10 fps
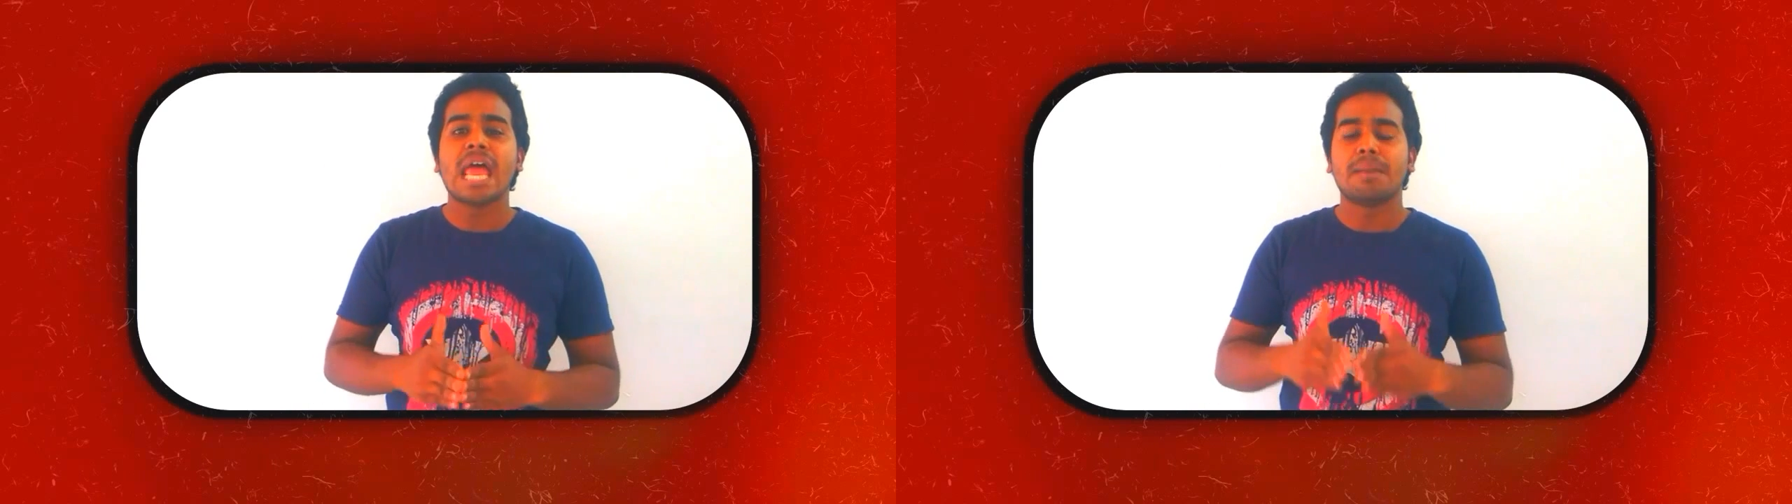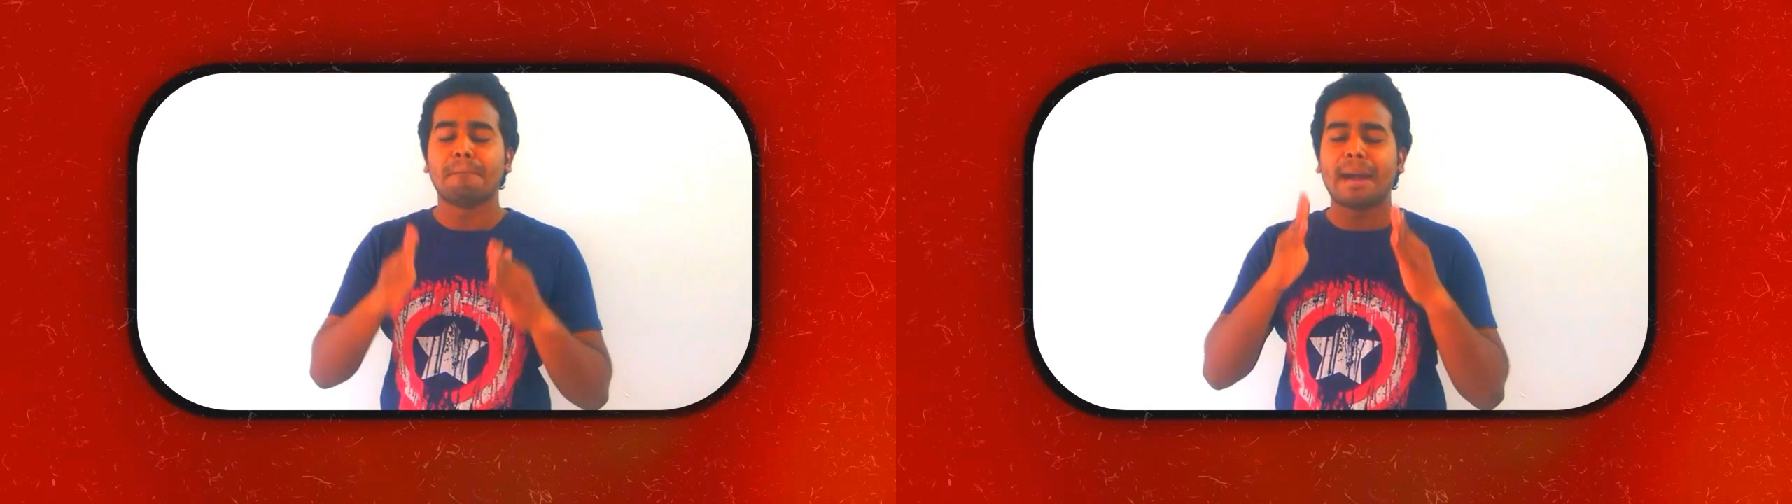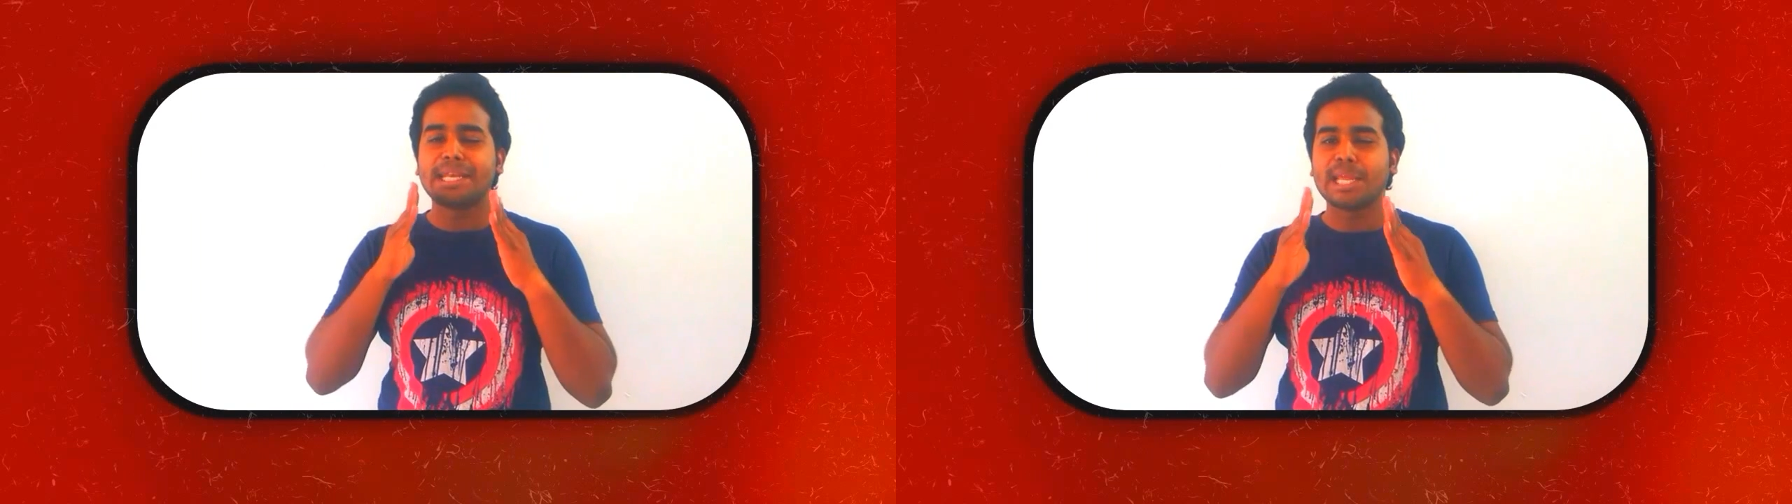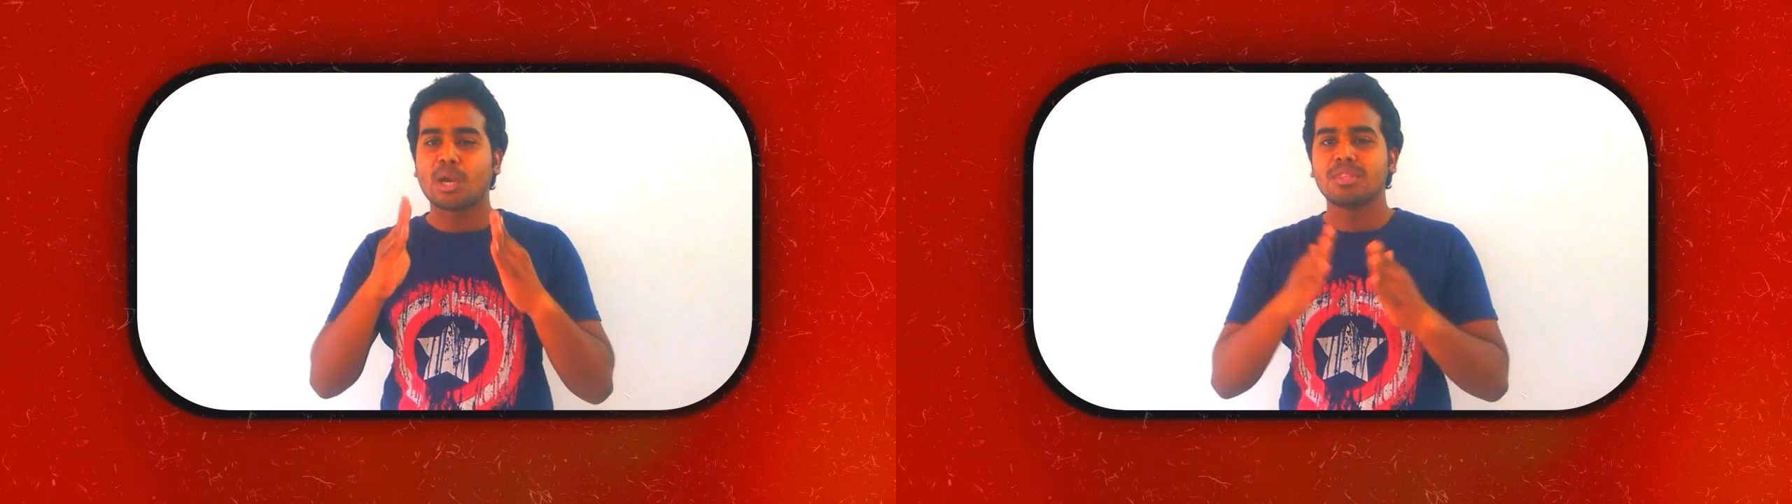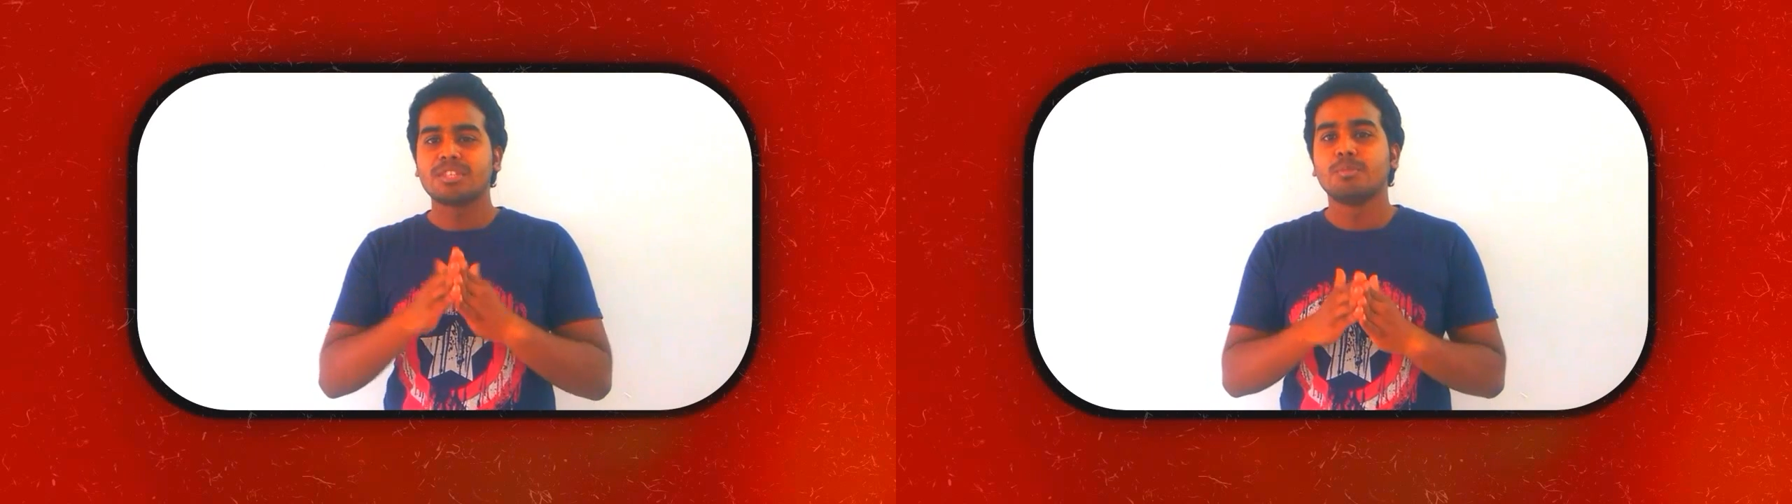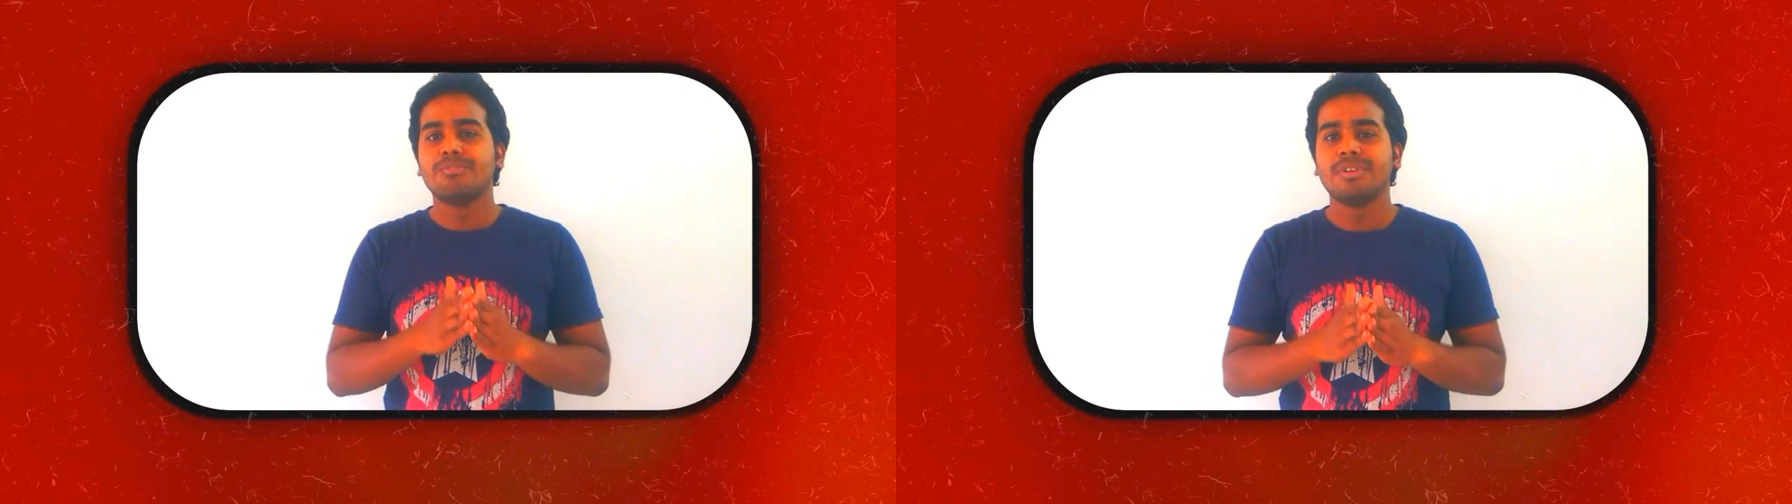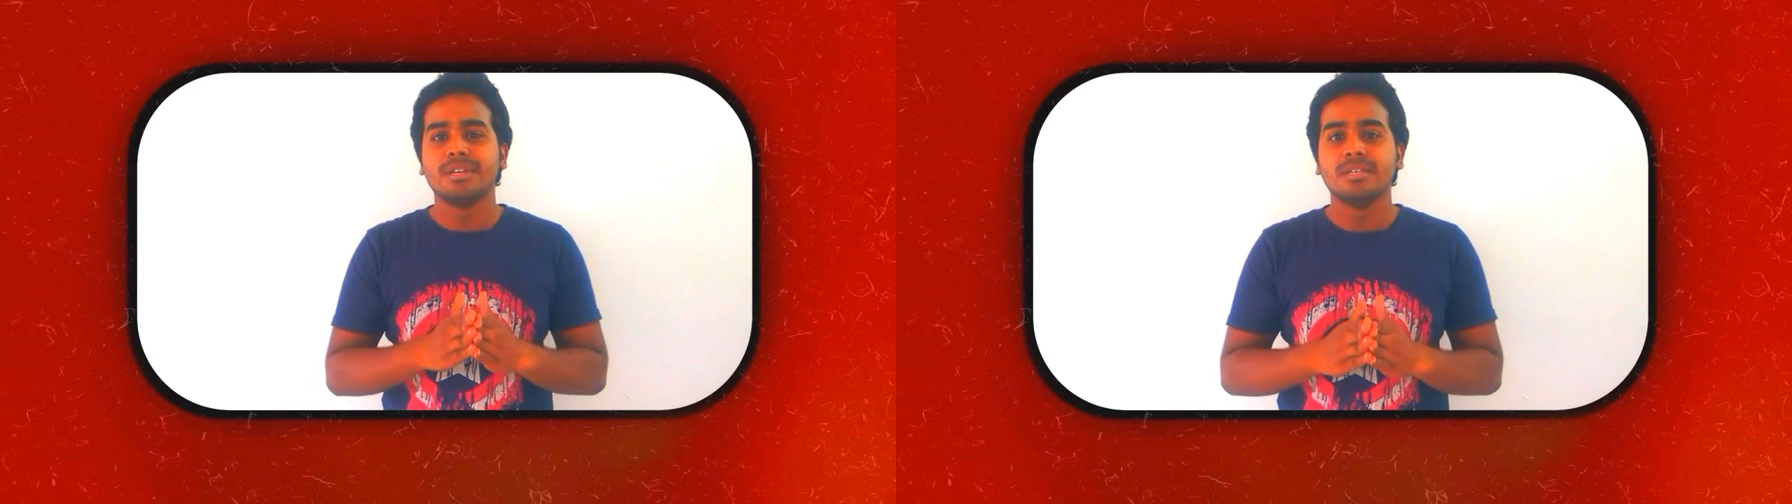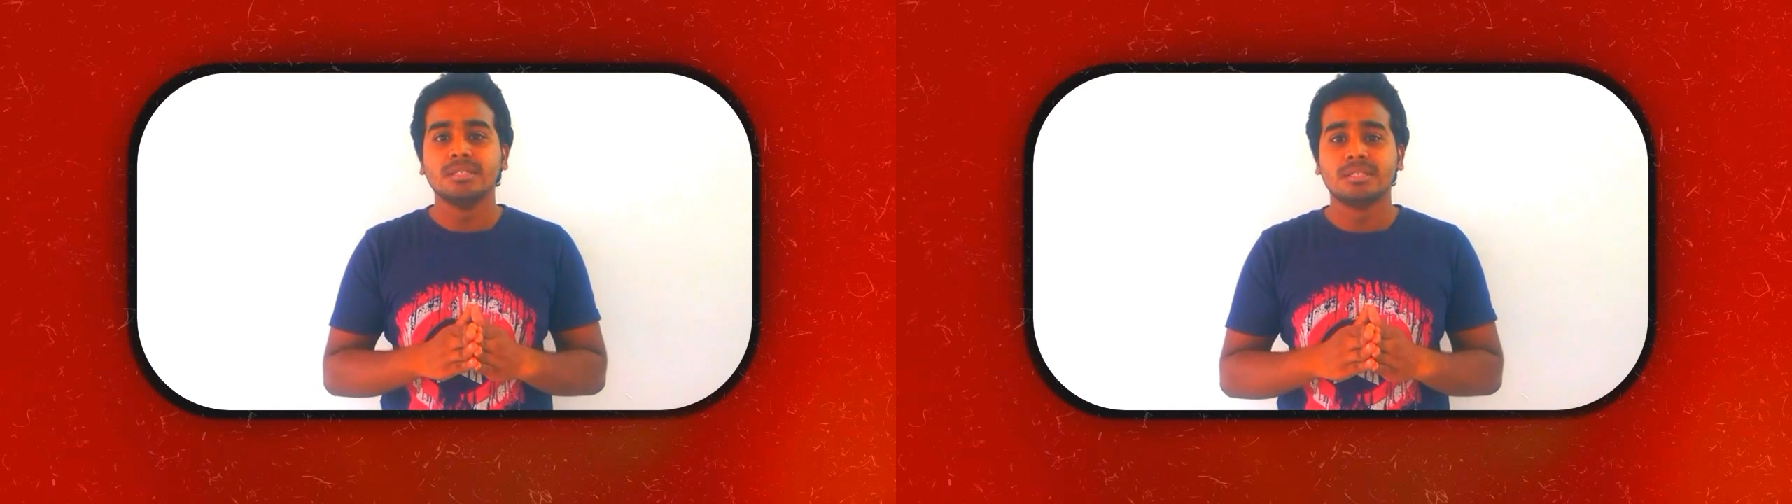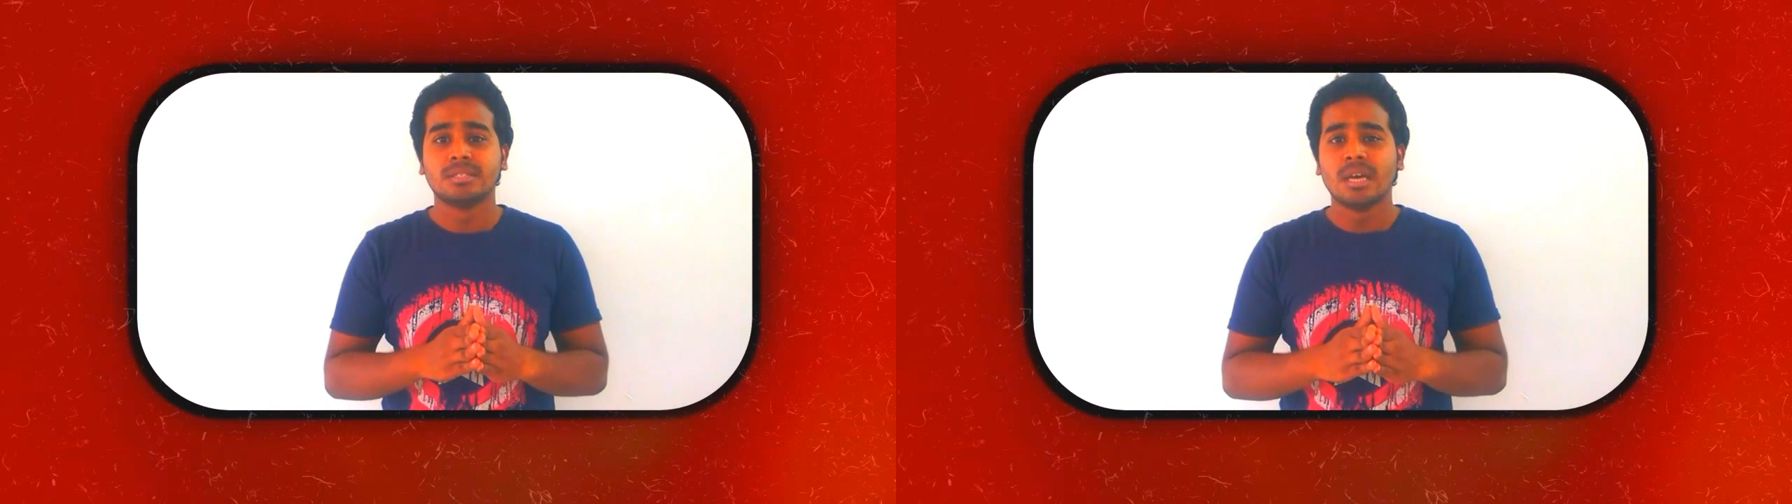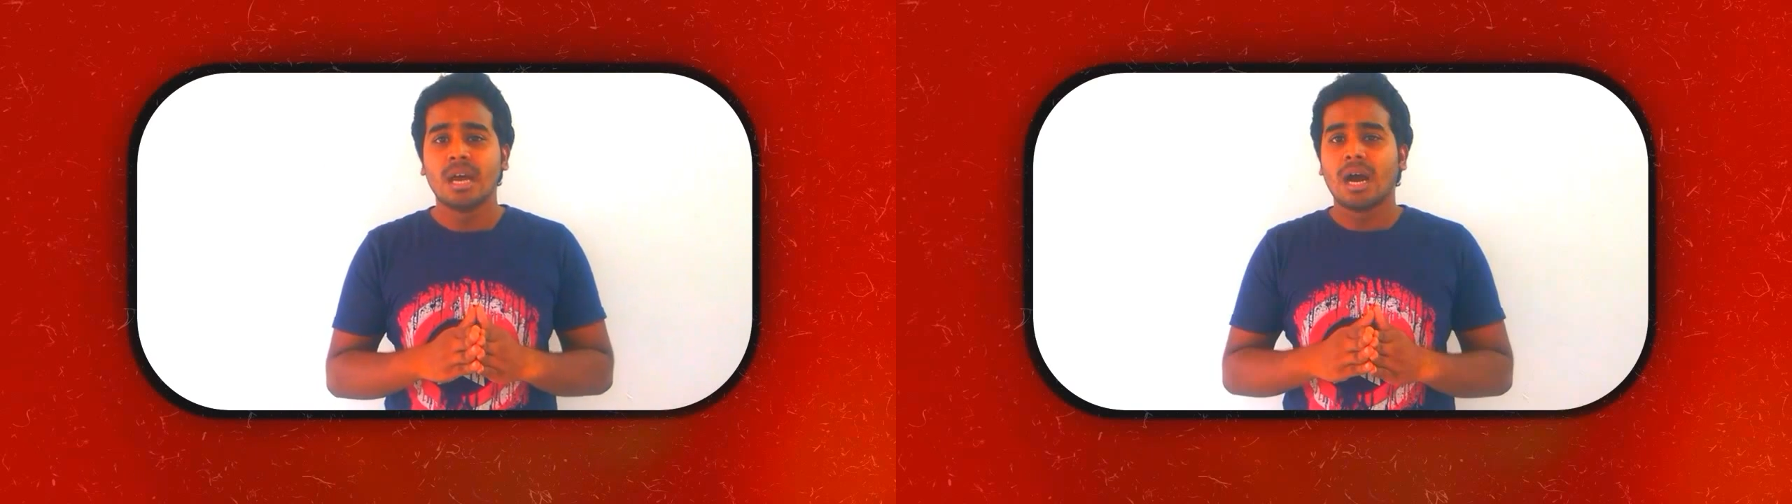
and my take on this movie is